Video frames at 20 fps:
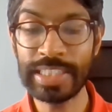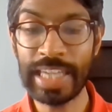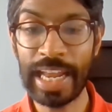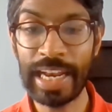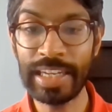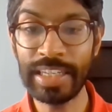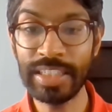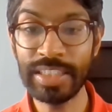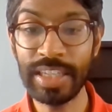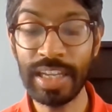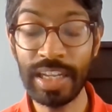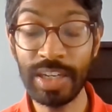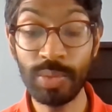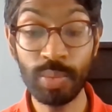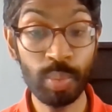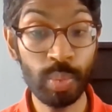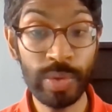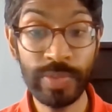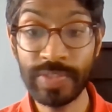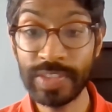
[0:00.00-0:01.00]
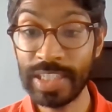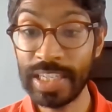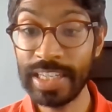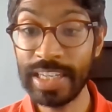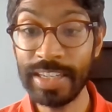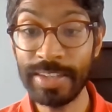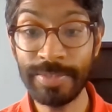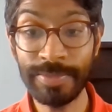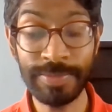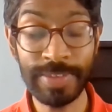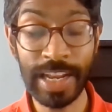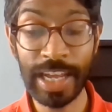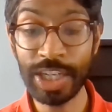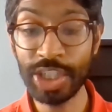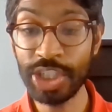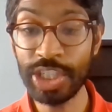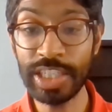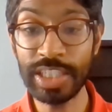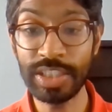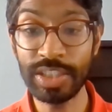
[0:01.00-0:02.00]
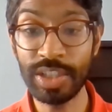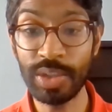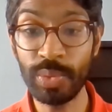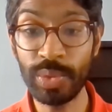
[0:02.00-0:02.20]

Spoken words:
talent, and we've seen it in flashes.